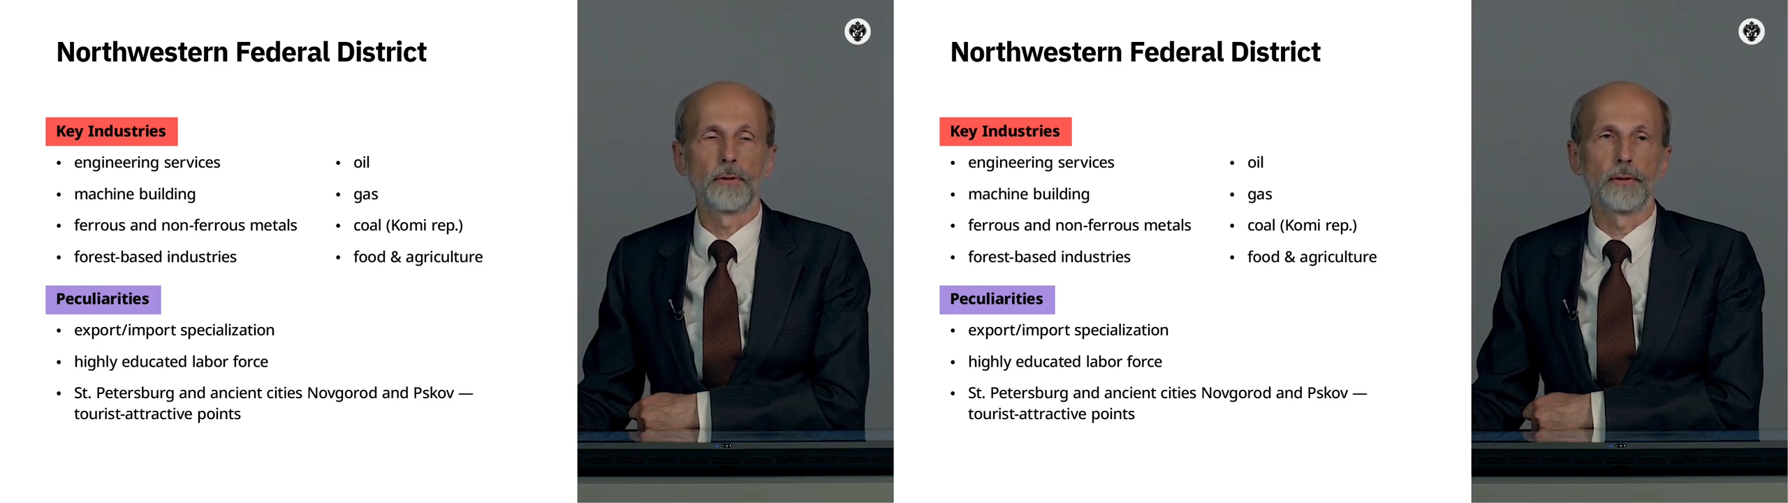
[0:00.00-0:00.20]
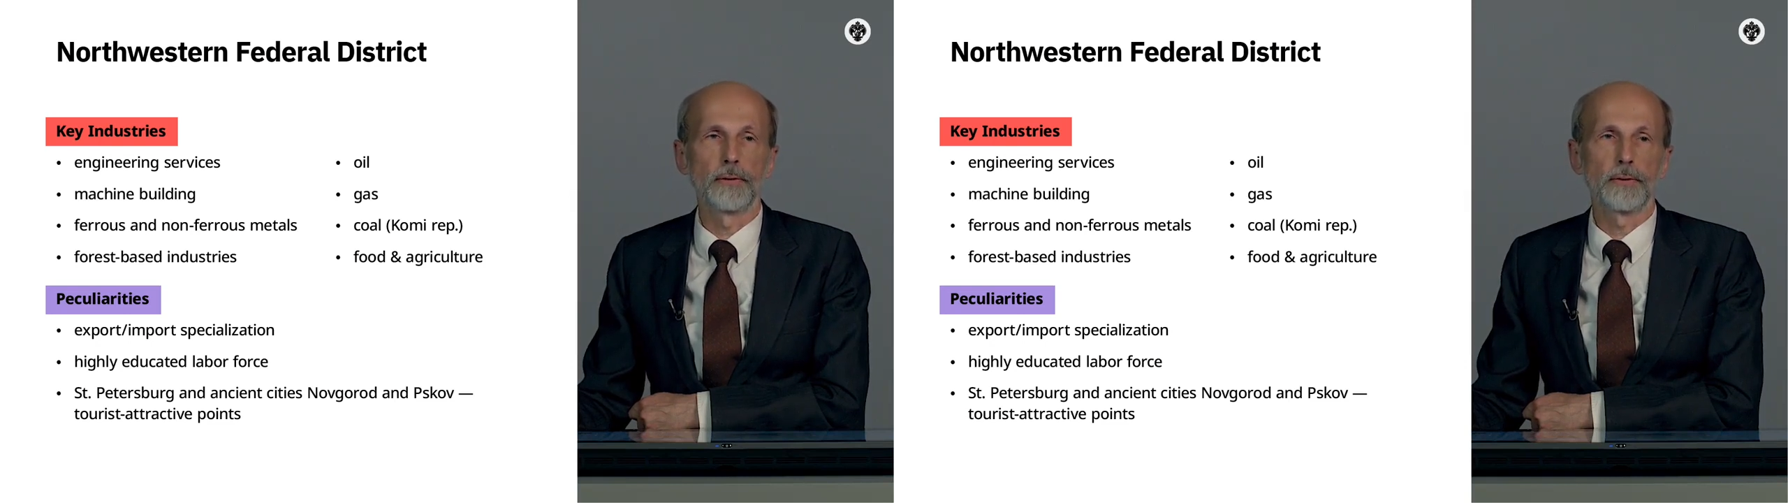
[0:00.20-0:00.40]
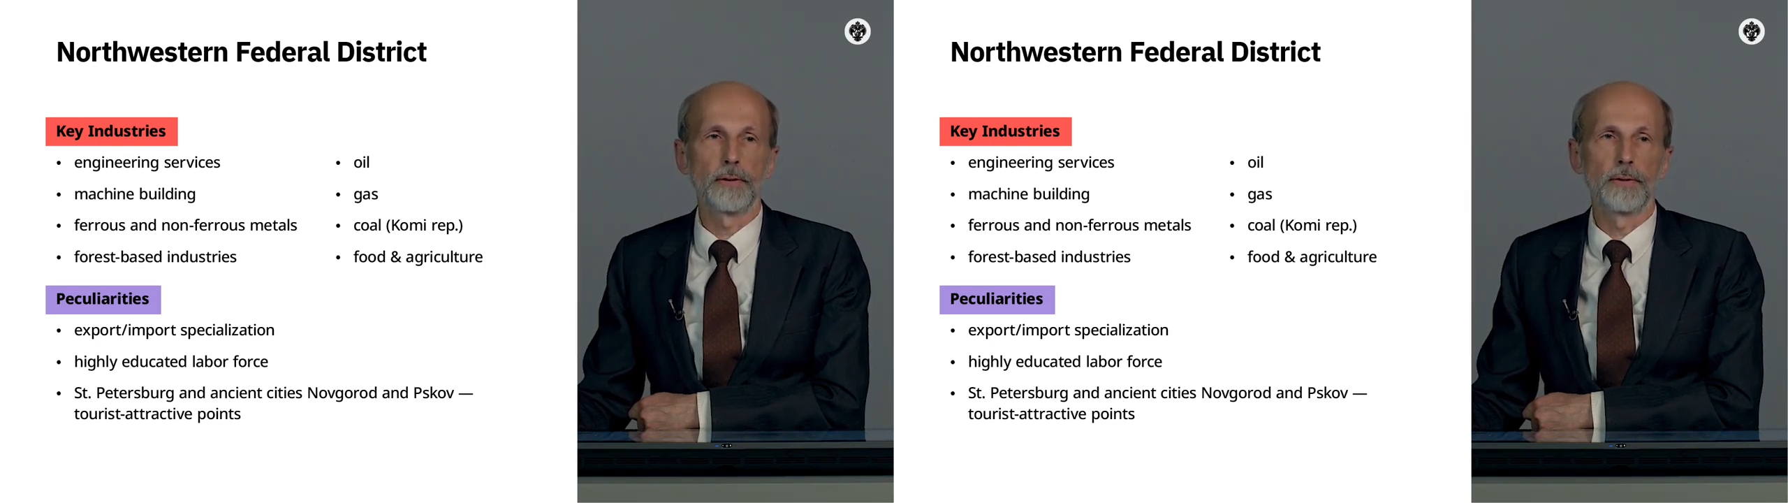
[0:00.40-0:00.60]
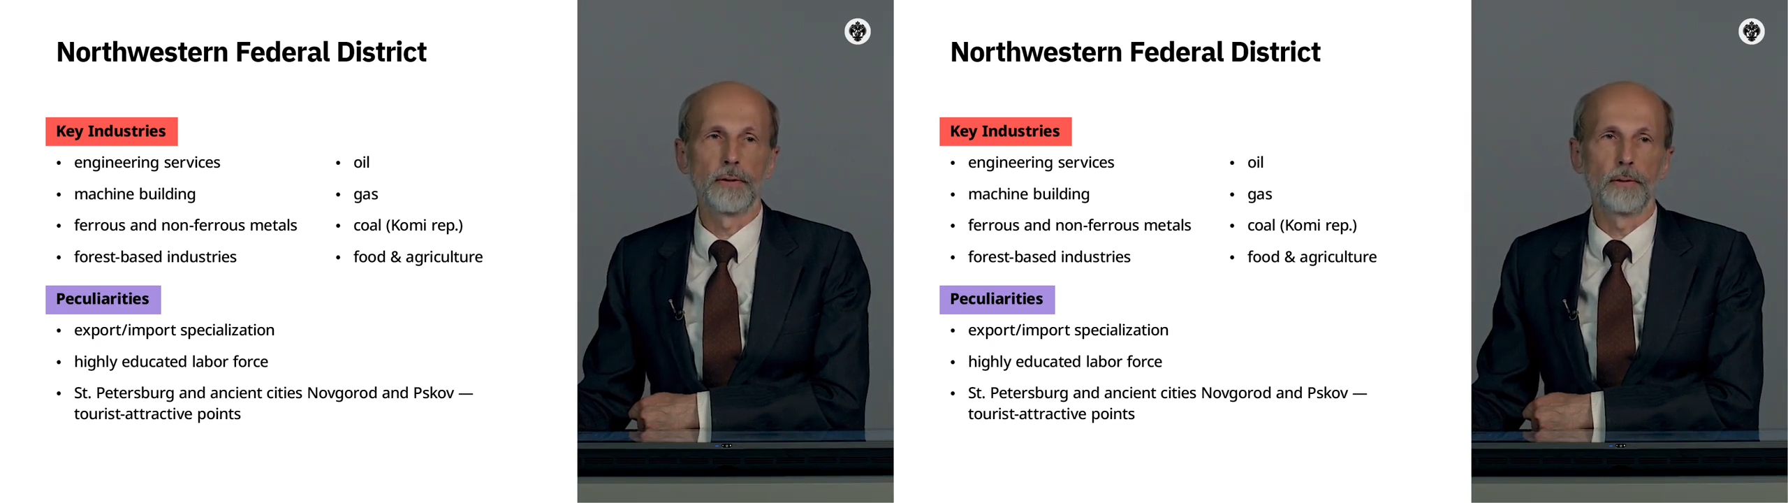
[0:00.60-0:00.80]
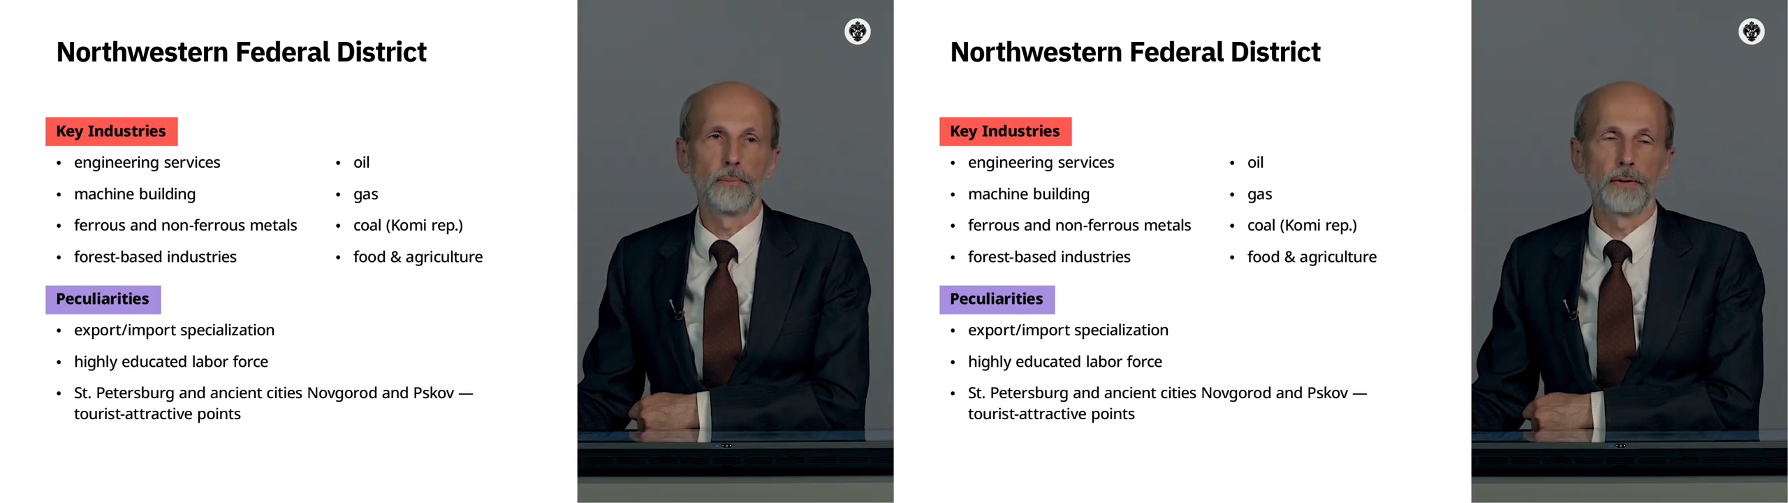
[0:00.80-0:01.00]
its
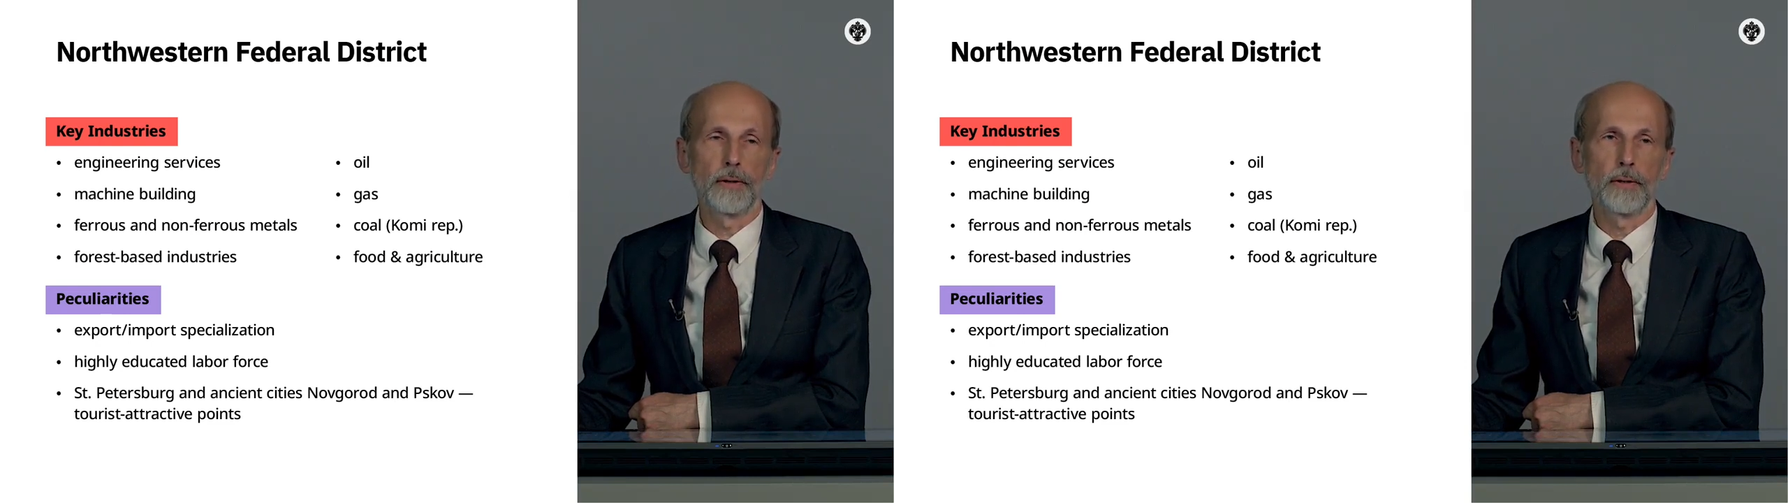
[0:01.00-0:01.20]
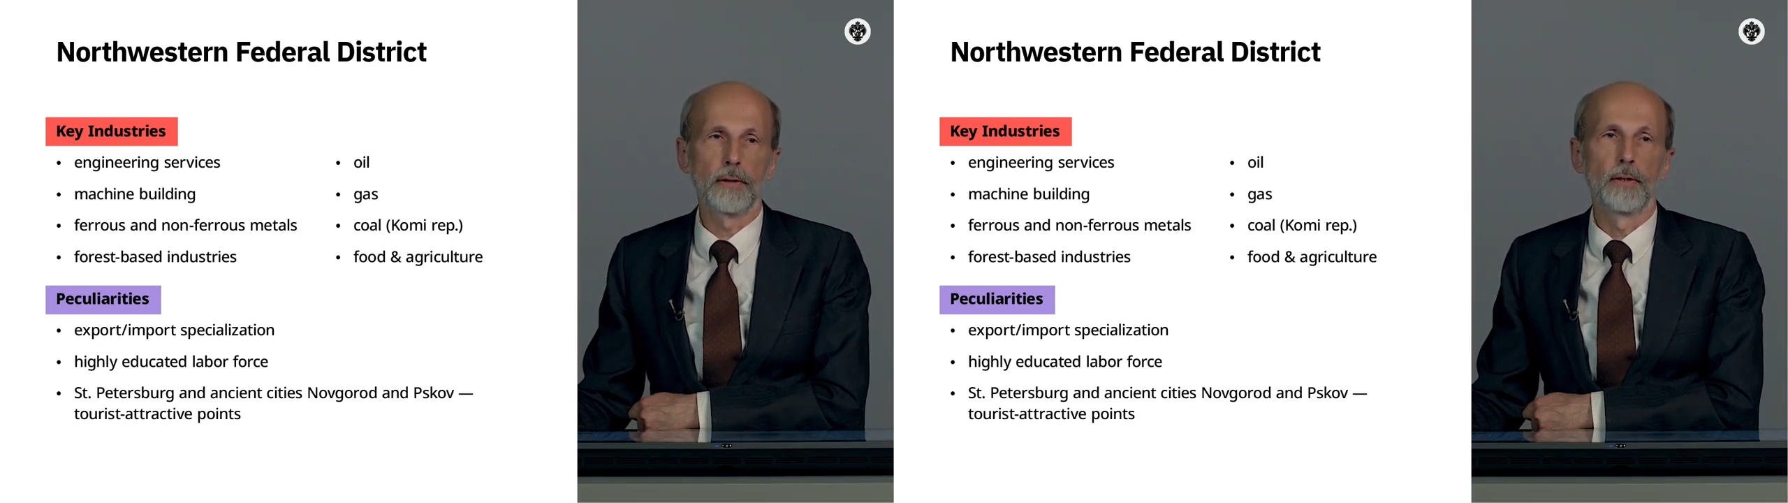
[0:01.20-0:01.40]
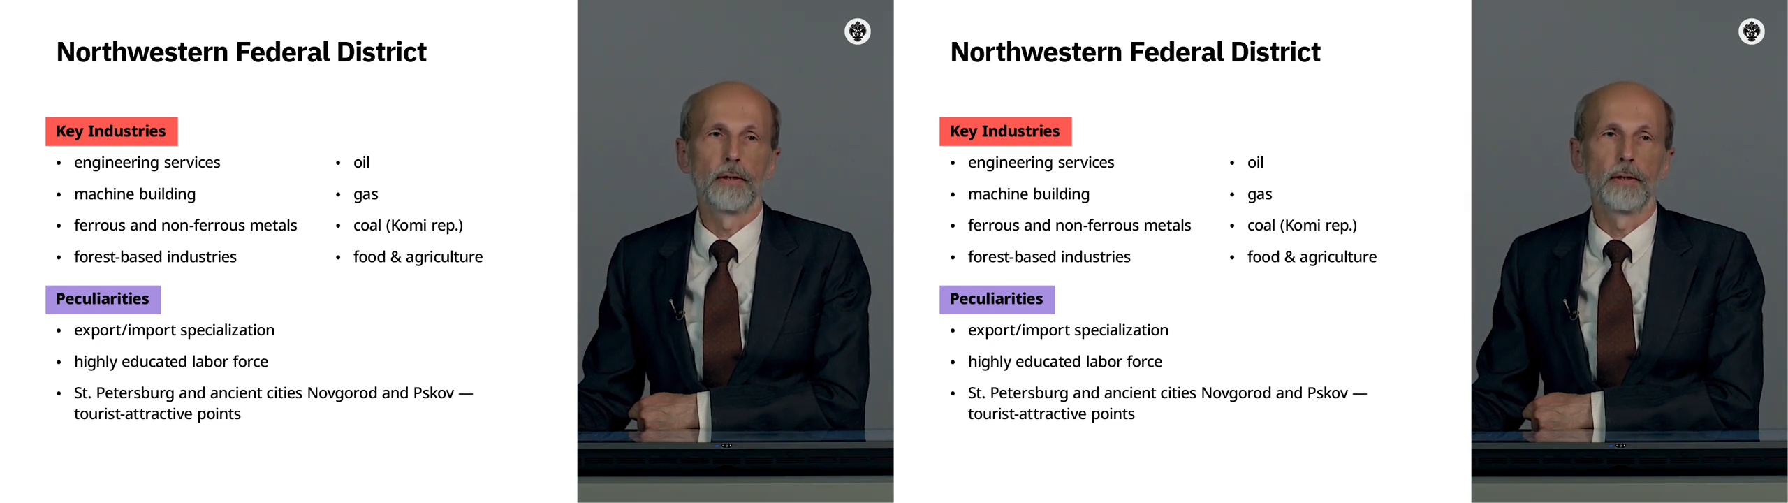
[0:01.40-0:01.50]
neighboring